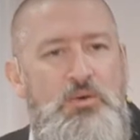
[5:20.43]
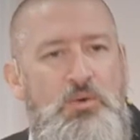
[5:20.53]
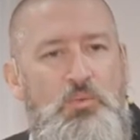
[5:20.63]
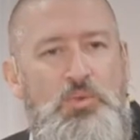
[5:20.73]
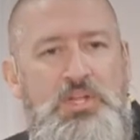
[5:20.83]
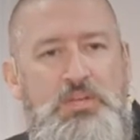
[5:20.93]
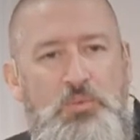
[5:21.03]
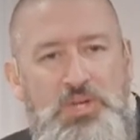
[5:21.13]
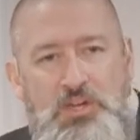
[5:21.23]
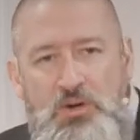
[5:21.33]
Well,
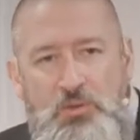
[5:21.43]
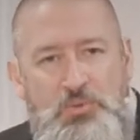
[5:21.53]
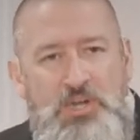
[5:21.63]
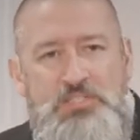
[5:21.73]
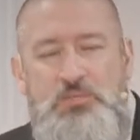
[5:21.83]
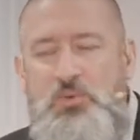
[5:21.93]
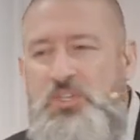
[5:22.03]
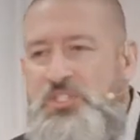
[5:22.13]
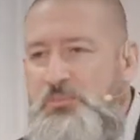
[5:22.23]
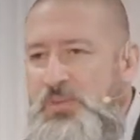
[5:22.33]
we hear our praise and
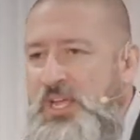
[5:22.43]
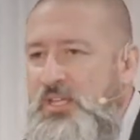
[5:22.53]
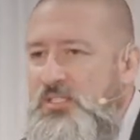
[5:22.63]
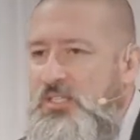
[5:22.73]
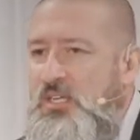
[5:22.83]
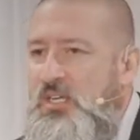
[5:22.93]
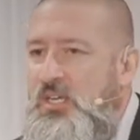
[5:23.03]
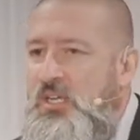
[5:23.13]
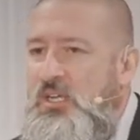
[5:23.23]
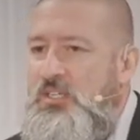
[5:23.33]
worship bands
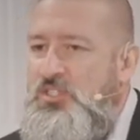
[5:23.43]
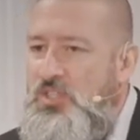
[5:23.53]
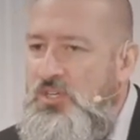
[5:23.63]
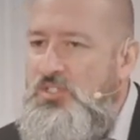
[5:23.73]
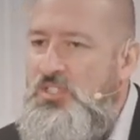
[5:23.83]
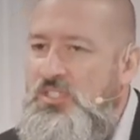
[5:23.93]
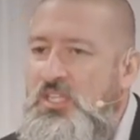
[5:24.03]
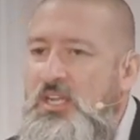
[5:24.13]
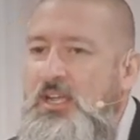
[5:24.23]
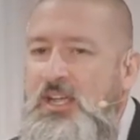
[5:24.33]
at churches,